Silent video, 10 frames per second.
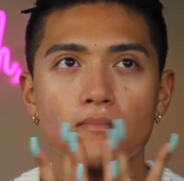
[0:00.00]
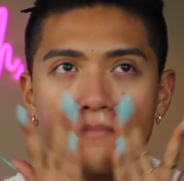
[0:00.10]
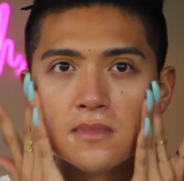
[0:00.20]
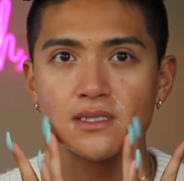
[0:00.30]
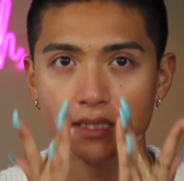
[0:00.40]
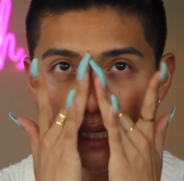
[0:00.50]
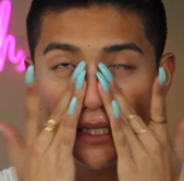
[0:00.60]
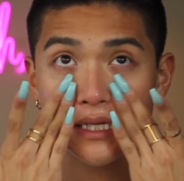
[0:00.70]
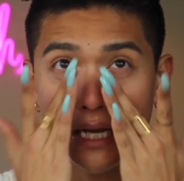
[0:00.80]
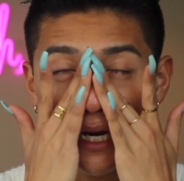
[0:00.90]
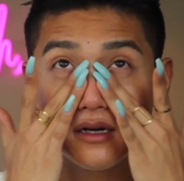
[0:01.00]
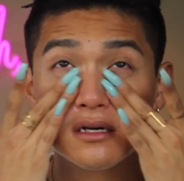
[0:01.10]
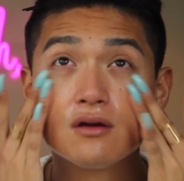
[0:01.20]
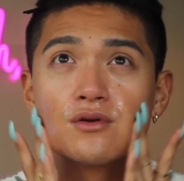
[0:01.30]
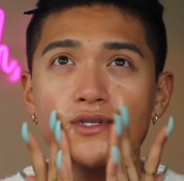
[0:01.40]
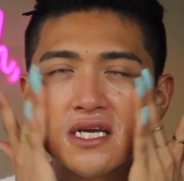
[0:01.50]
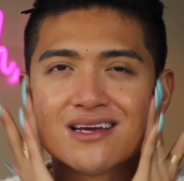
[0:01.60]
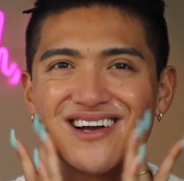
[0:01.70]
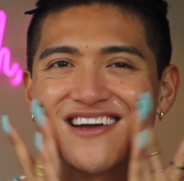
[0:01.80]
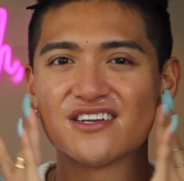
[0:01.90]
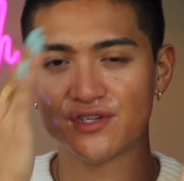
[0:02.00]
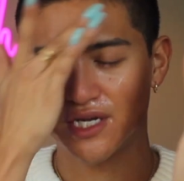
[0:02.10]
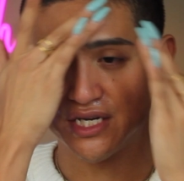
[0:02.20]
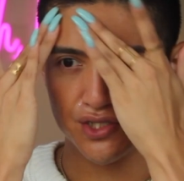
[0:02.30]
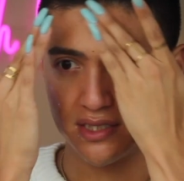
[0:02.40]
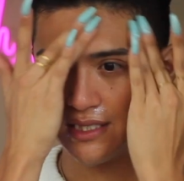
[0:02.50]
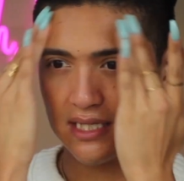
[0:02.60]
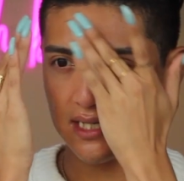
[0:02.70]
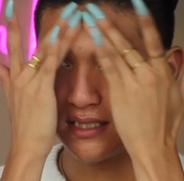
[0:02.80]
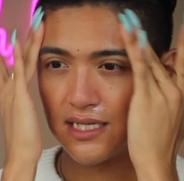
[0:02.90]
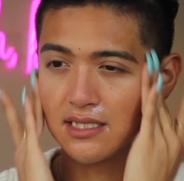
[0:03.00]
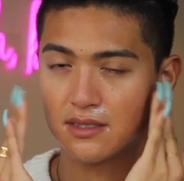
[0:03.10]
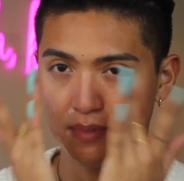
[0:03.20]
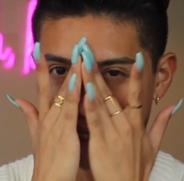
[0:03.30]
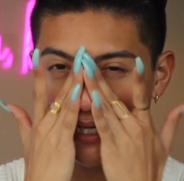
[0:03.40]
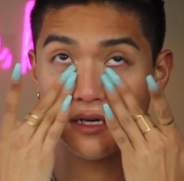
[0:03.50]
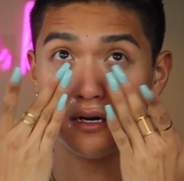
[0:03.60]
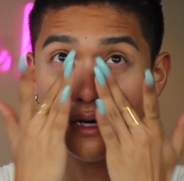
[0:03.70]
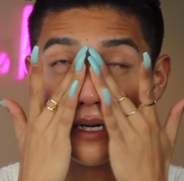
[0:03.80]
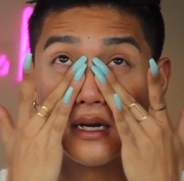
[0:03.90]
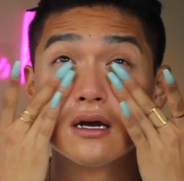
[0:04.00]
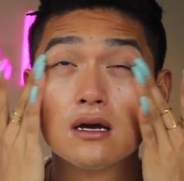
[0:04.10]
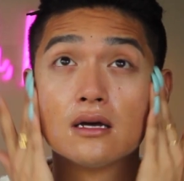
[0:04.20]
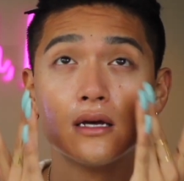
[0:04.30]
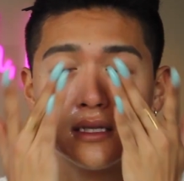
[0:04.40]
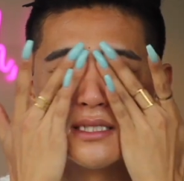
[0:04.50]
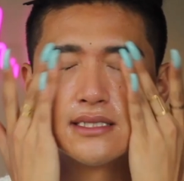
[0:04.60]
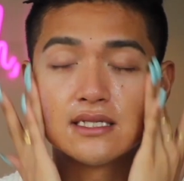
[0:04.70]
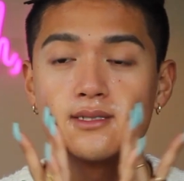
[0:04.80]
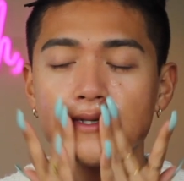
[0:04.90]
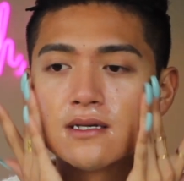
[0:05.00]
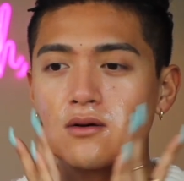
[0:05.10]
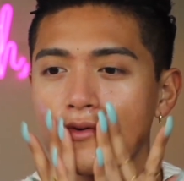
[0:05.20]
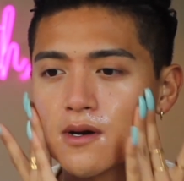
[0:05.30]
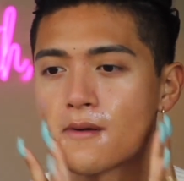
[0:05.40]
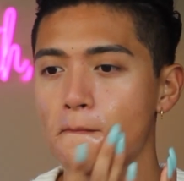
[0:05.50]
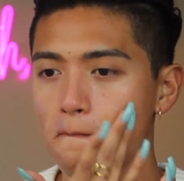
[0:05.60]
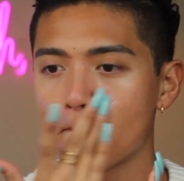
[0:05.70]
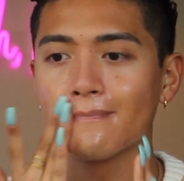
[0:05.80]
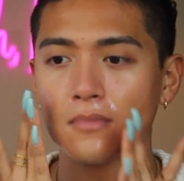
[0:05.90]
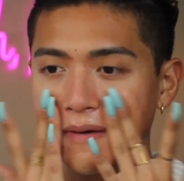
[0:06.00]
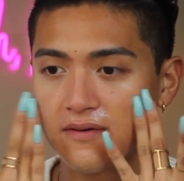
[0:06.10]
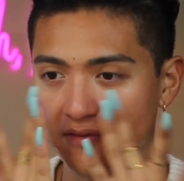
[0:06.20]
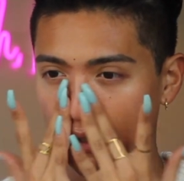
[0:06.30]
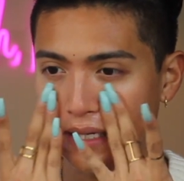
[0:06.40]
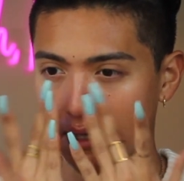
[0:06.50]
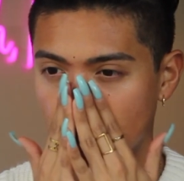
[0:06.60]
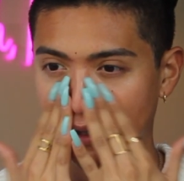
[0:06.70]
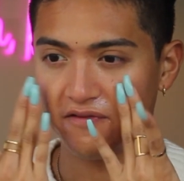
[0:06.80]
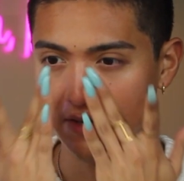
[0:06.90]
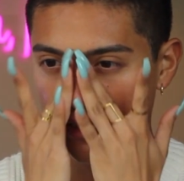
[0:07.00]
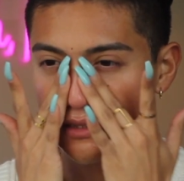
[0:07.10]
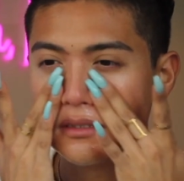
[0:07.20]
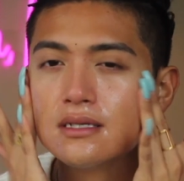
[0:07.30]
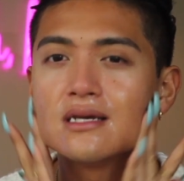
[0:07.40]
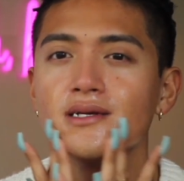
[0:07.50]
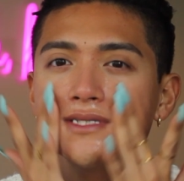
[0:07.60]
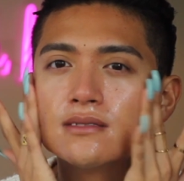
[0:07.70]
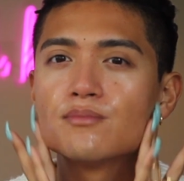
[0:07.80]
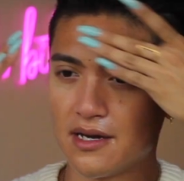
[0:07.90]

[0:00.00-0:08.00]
My skincare routine kind of changes day to day depending on the season or what I feel like my face needs.